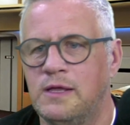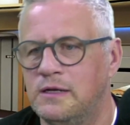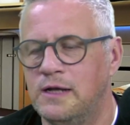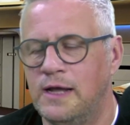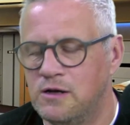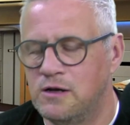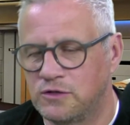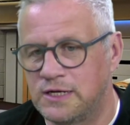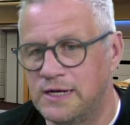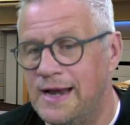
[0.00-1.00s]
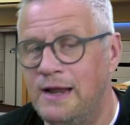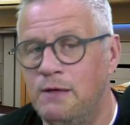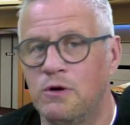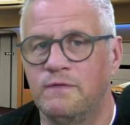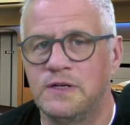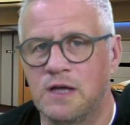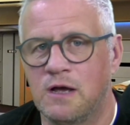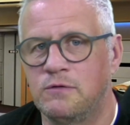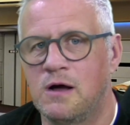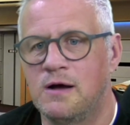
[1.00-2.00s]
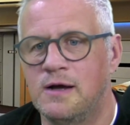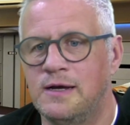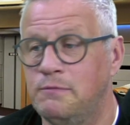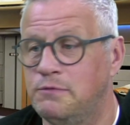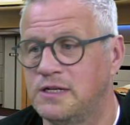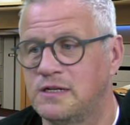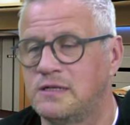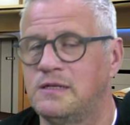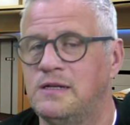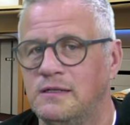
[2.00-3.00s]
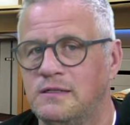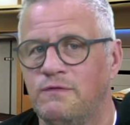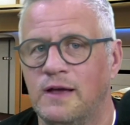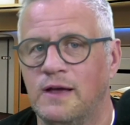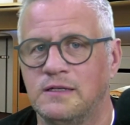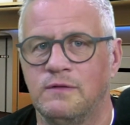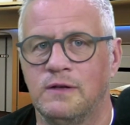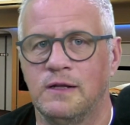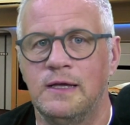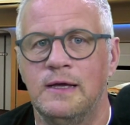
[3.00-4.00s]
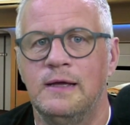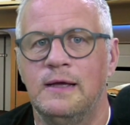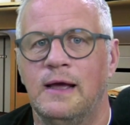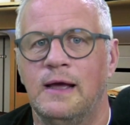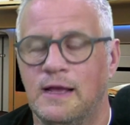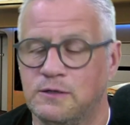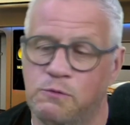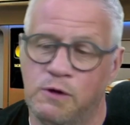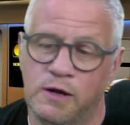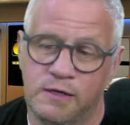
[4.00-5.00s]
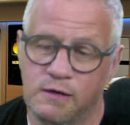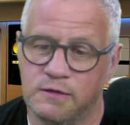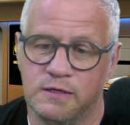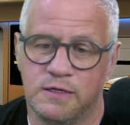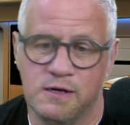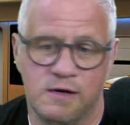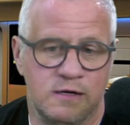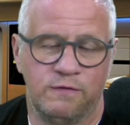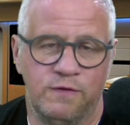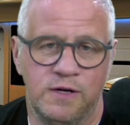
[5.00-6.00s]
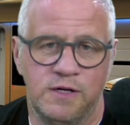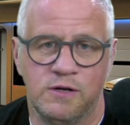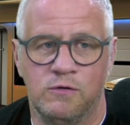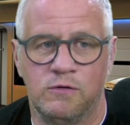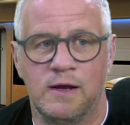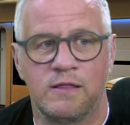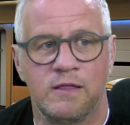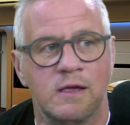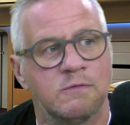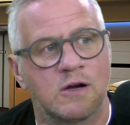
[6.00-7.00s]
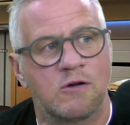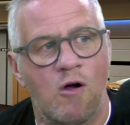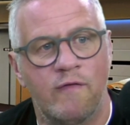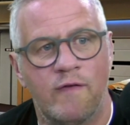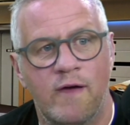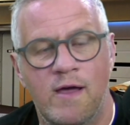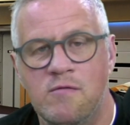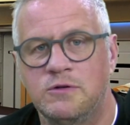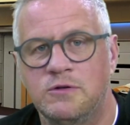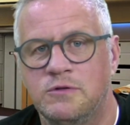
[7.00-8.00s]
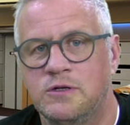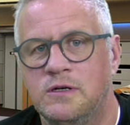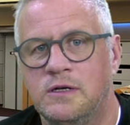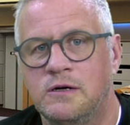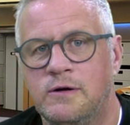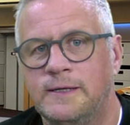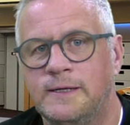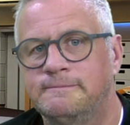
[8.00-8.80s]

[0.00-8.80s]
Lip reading: He'd not seen anyone of his own kind. He was extinct, effectively, and that's why he'd gone to the star to finish it all. And I think it was a cry for help to a certain degree.